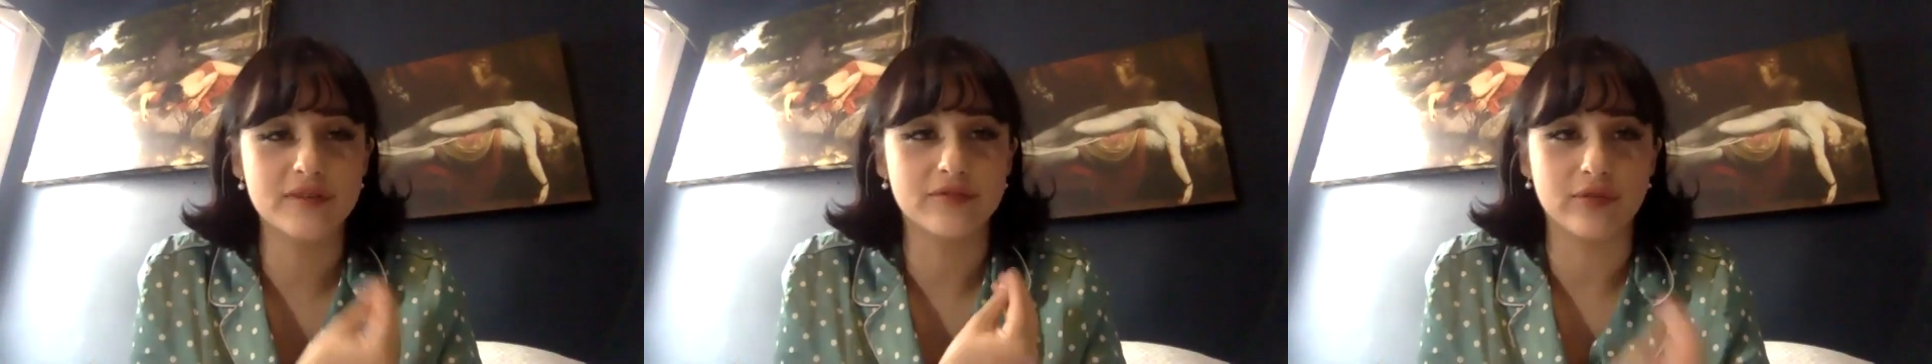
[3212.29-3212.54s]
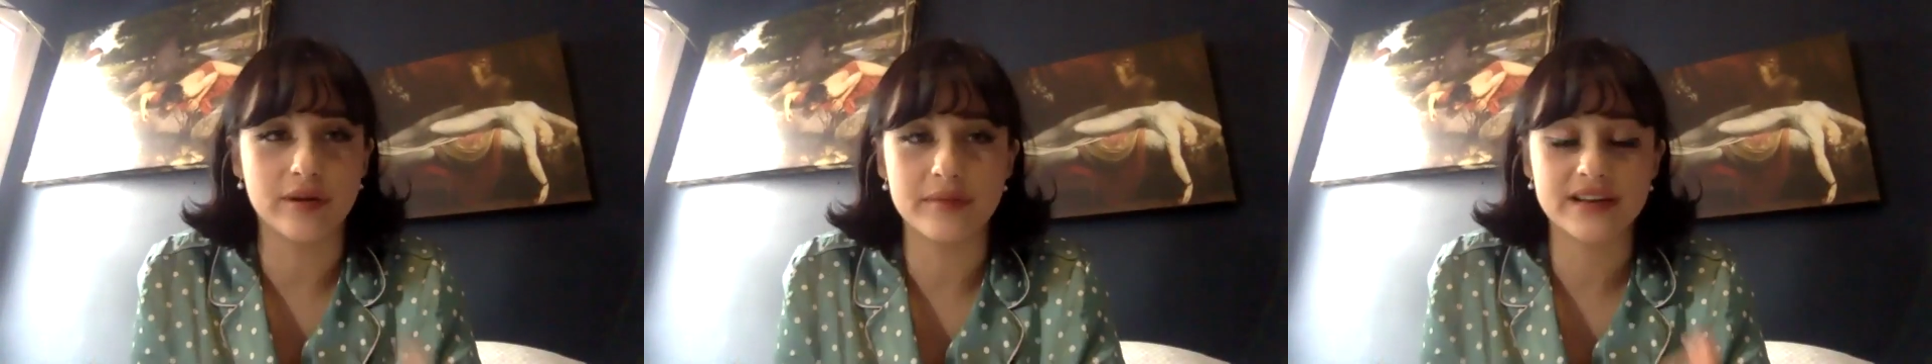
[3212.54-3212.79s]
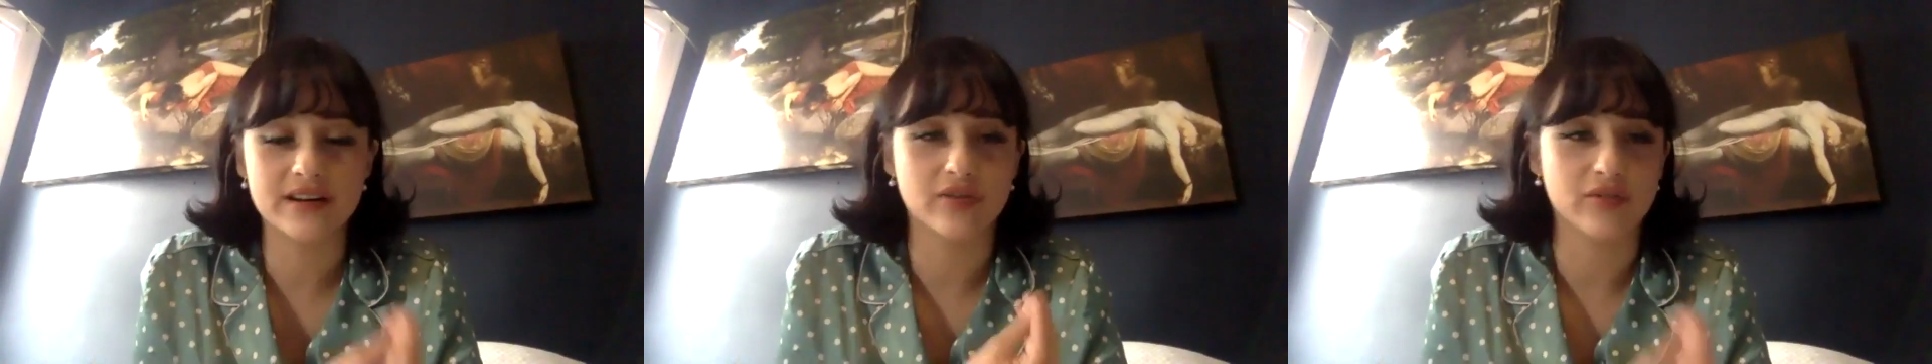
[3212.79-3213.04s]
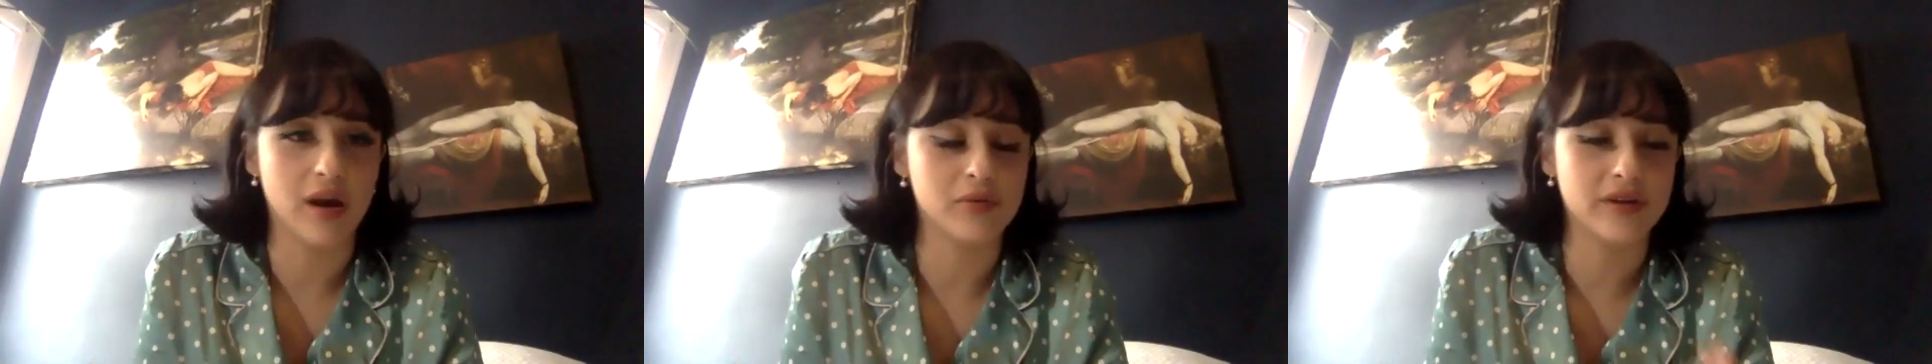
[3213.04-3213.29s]
of women
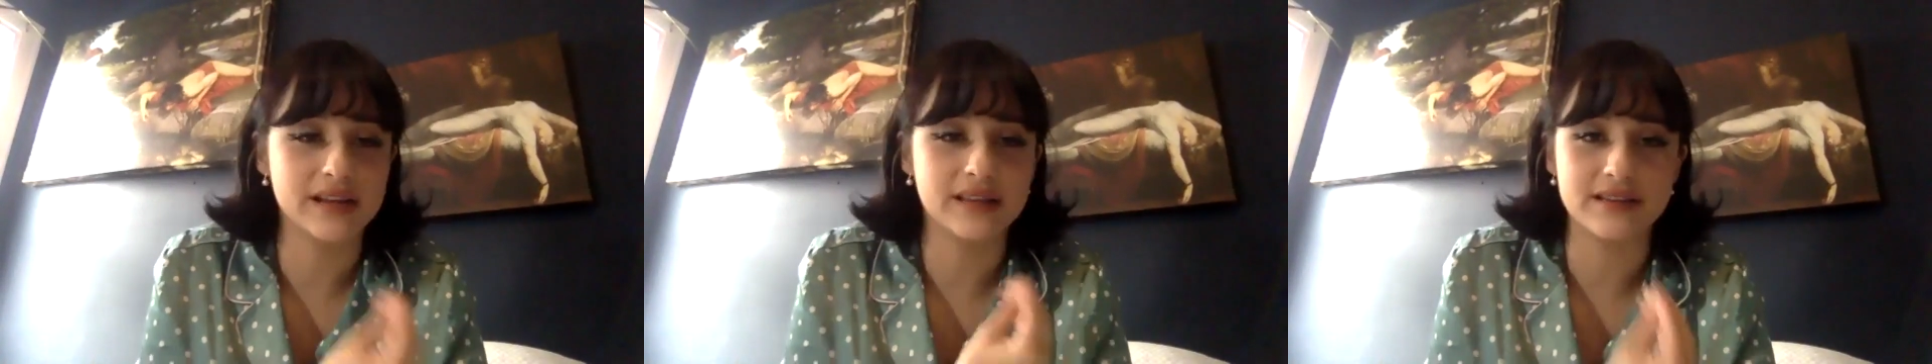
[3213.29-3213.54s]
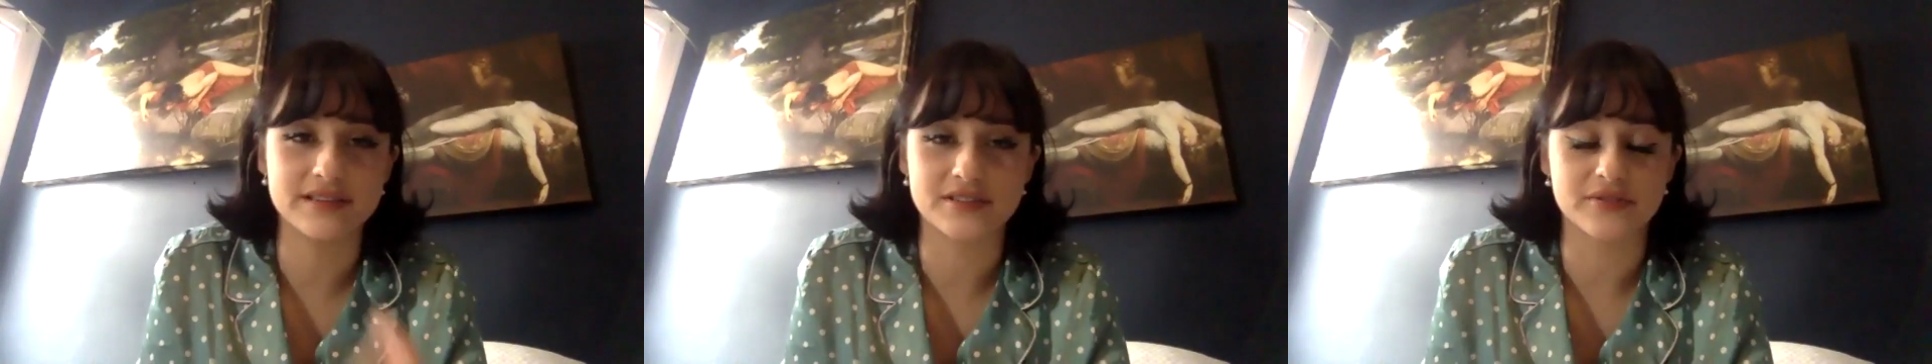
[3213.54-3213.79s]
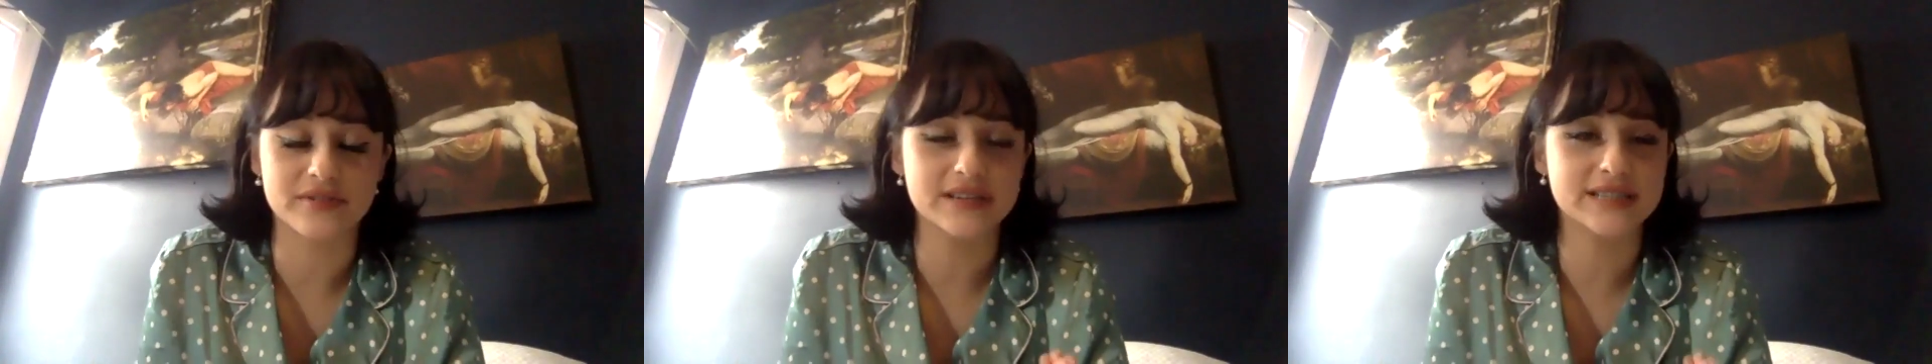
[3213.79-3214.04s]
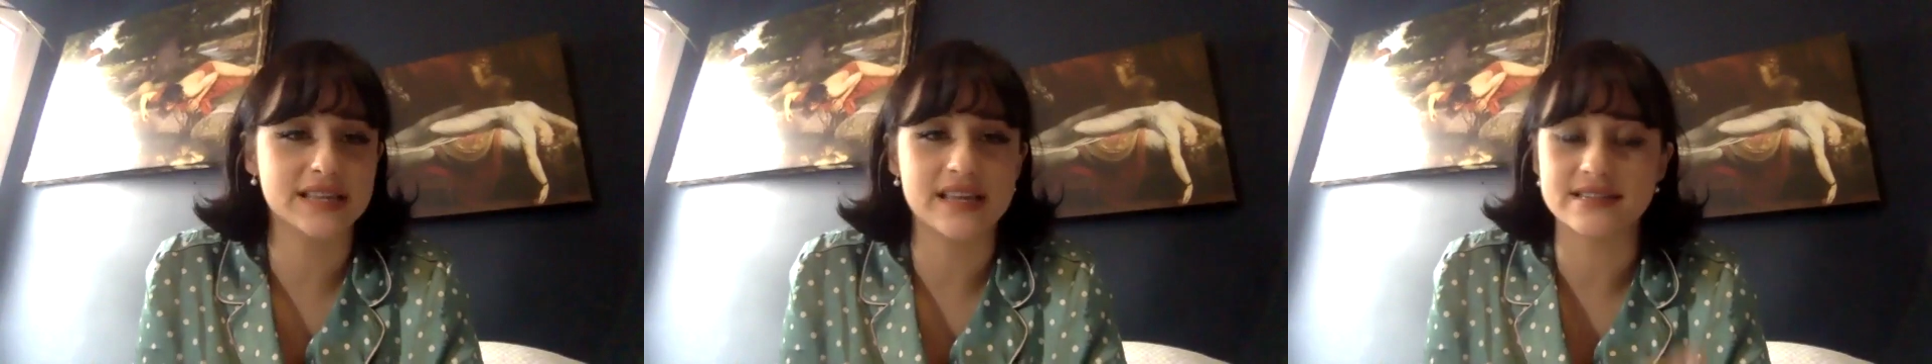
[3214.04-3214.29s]
corroborating these
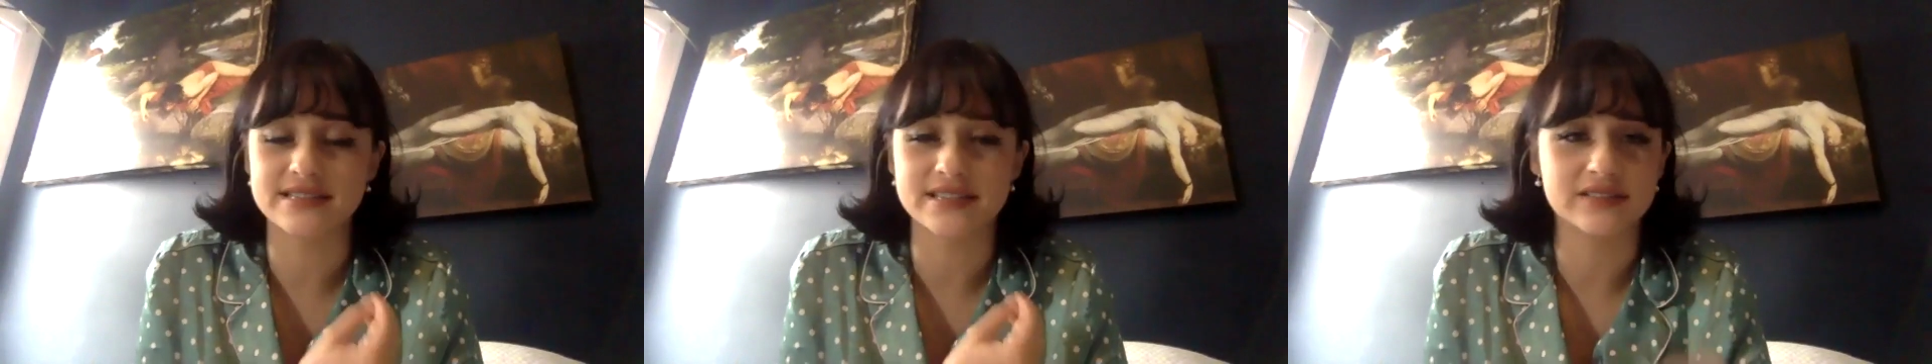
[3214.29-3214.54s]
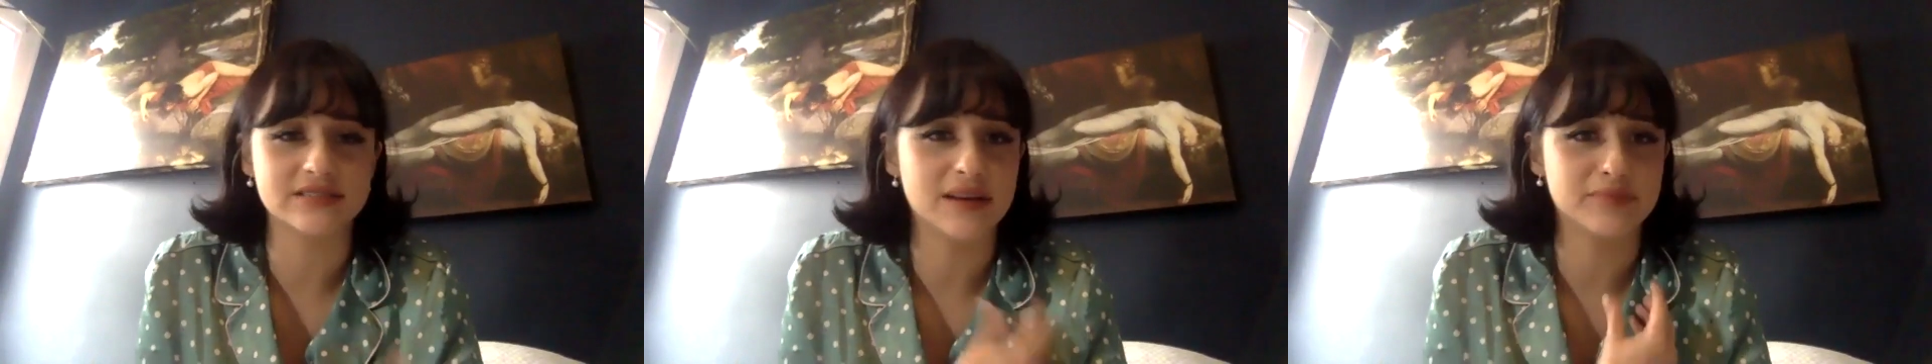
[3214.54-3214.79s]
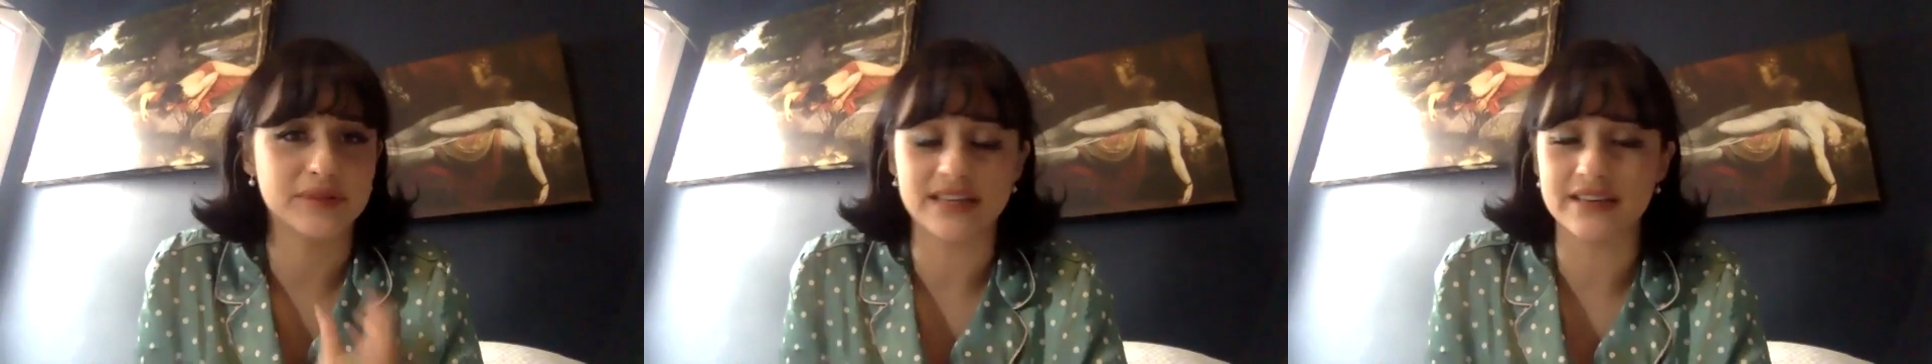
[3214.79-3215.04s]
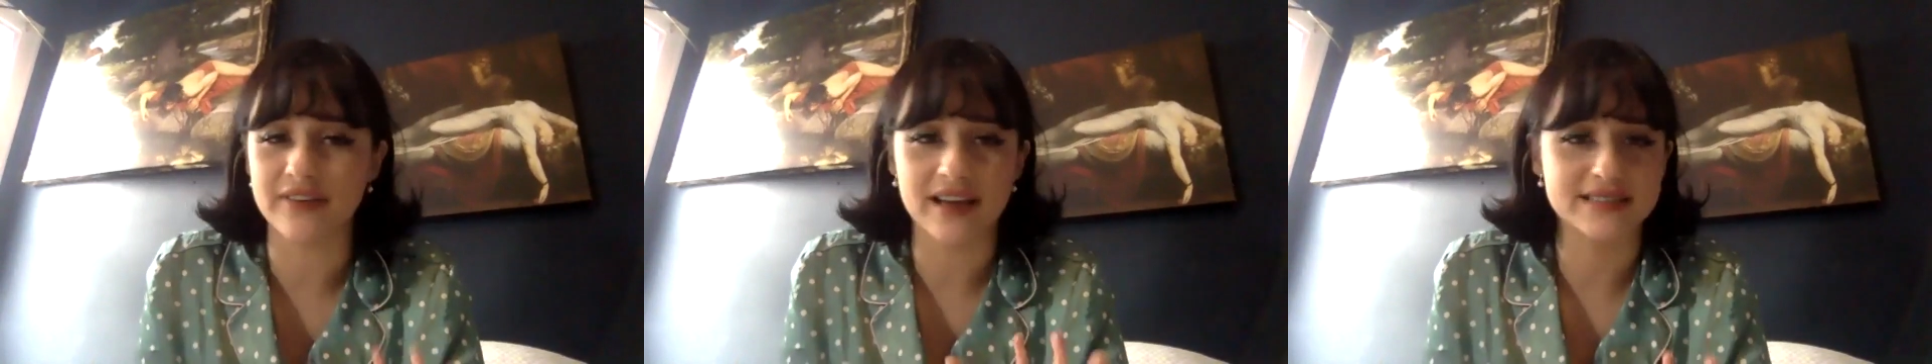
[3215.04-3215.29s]
stories and then still not
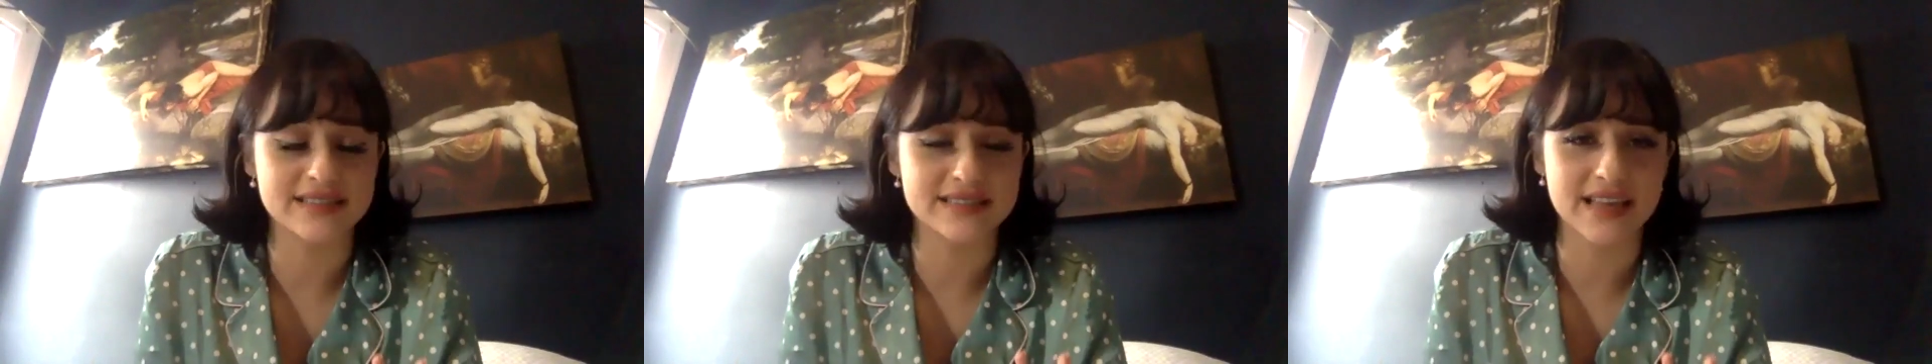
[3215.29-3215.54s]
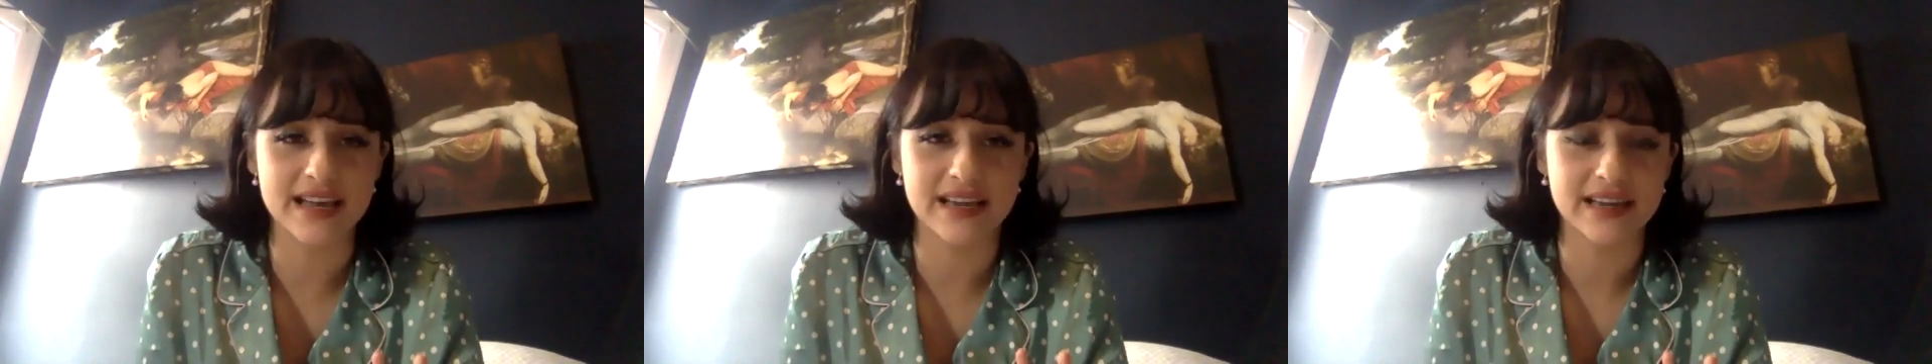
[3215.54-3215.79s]
believe us? It's like,